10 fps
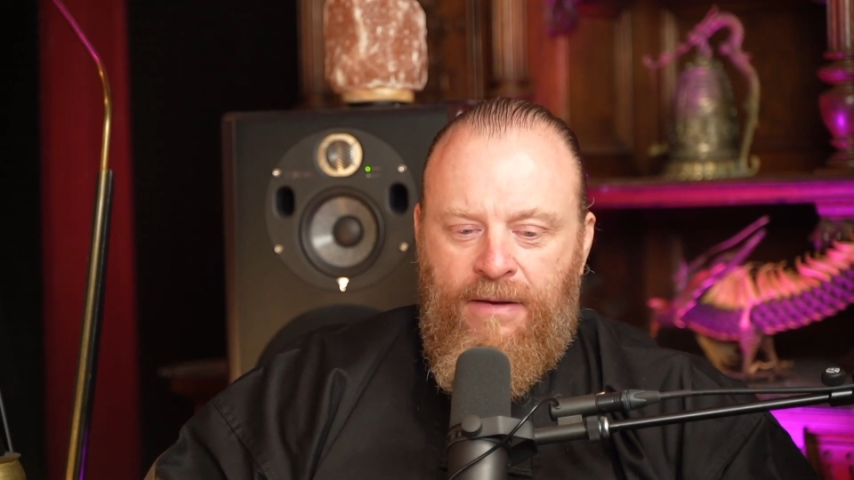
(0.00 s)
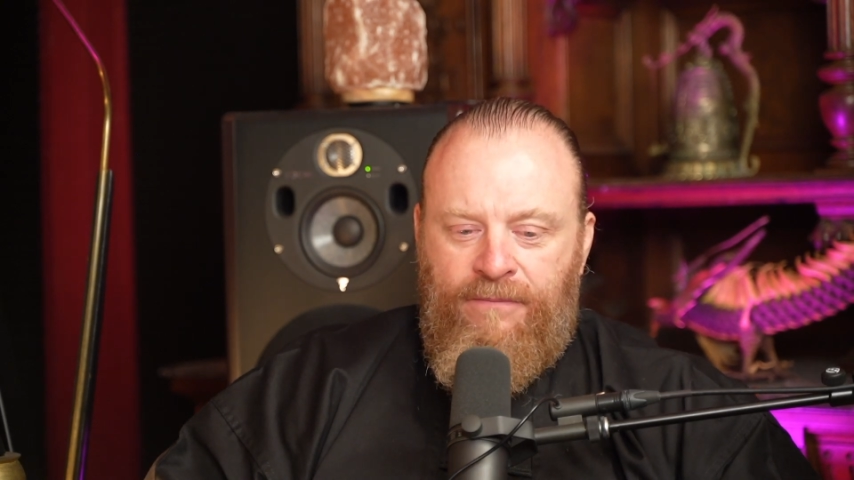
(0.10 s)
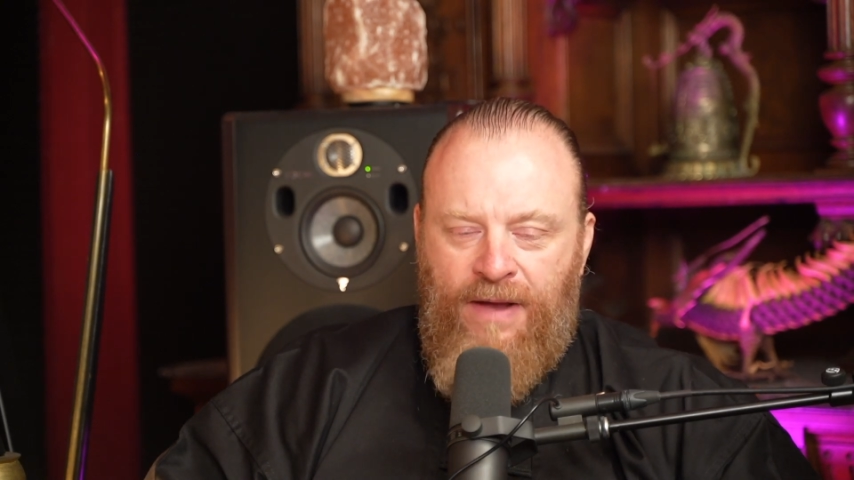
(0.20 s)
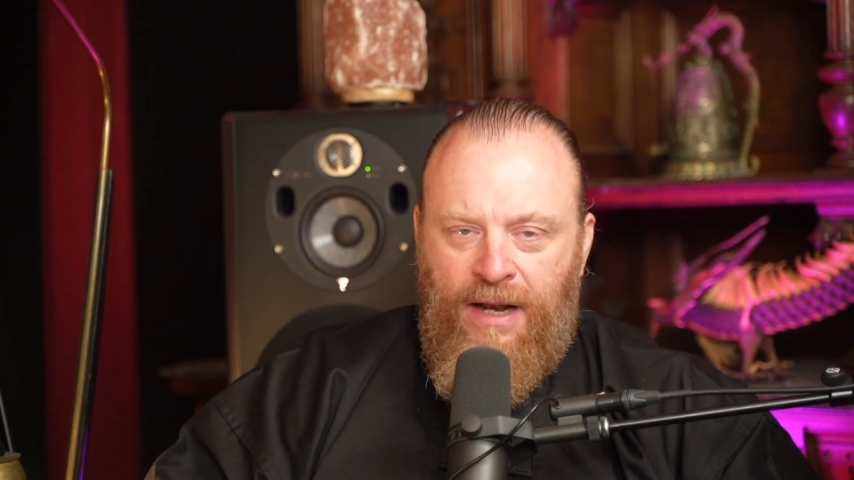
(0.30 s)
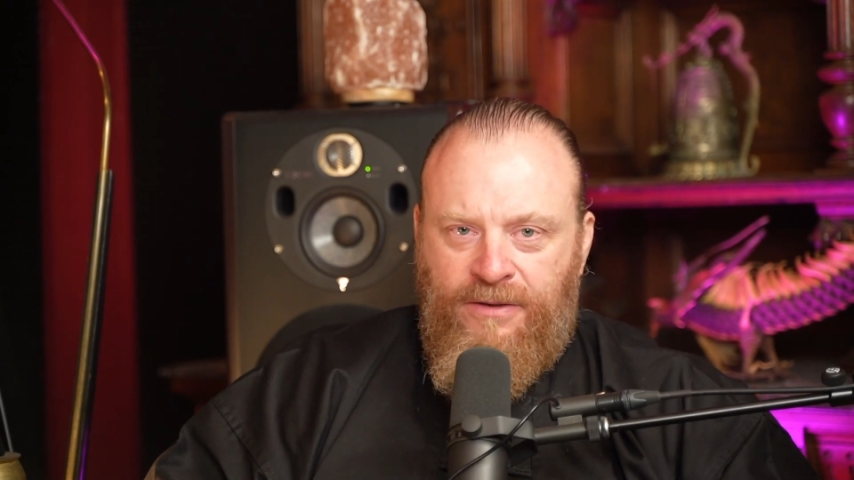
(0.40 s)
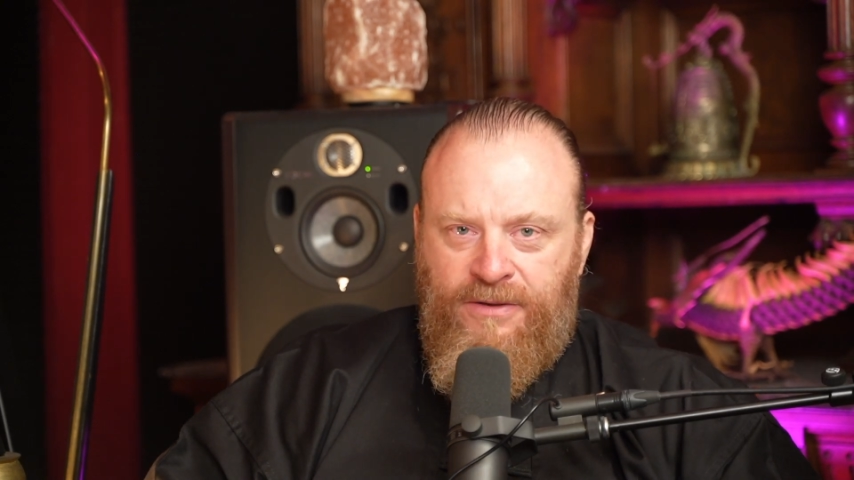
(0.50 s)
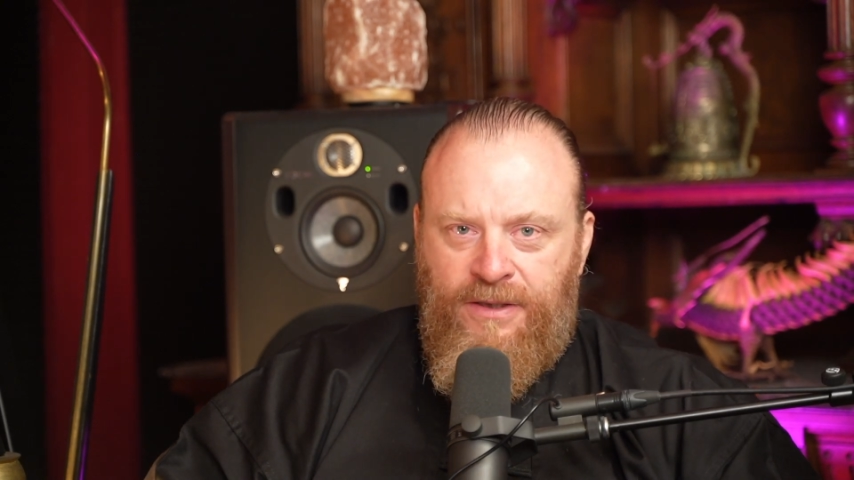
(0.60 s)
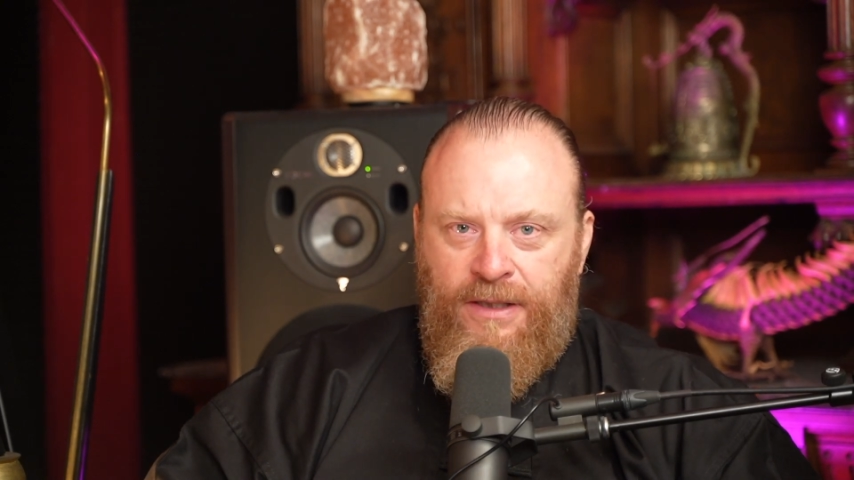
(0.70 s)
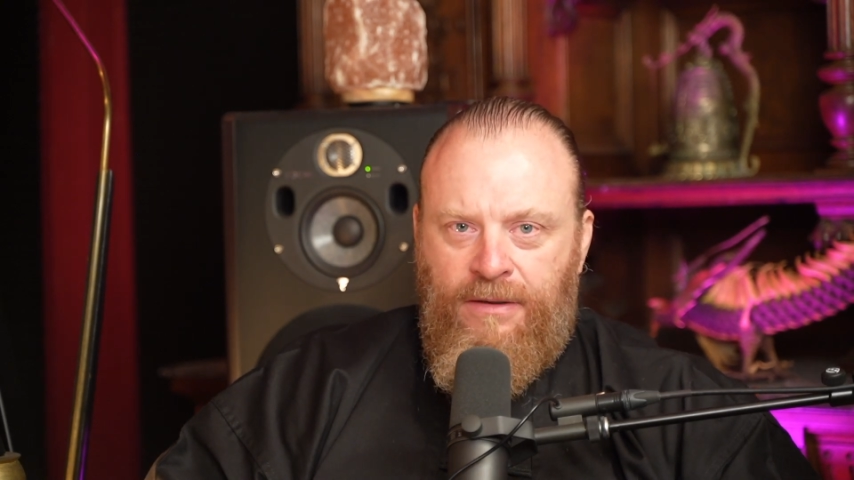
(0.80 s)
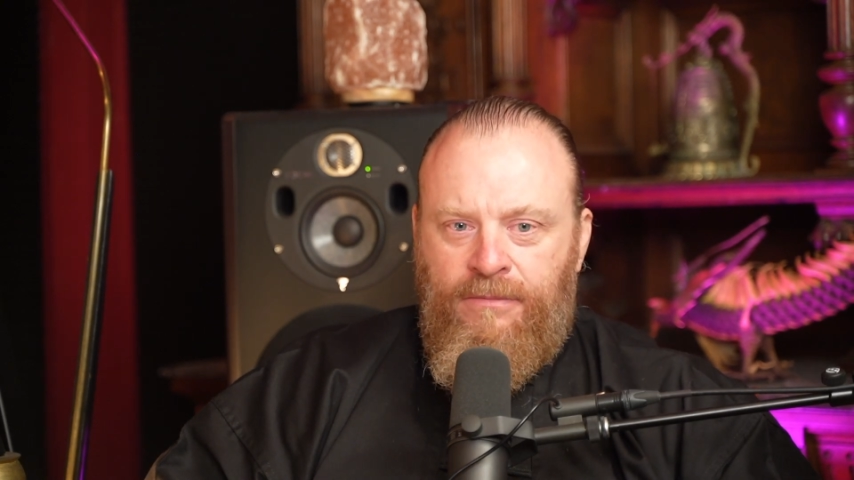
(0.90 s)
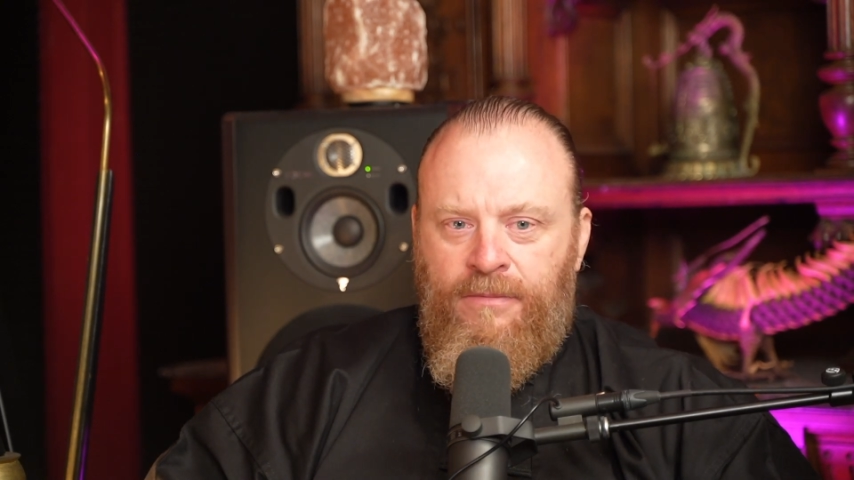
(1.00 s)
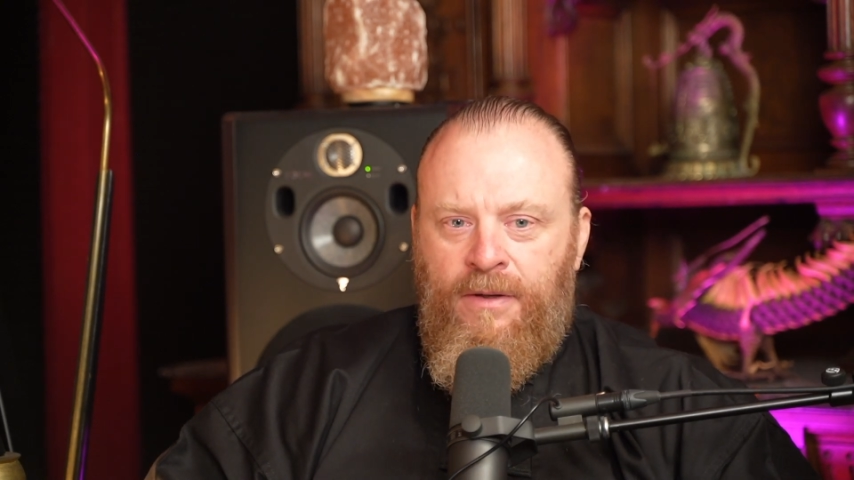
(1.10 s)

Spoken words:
fallacy.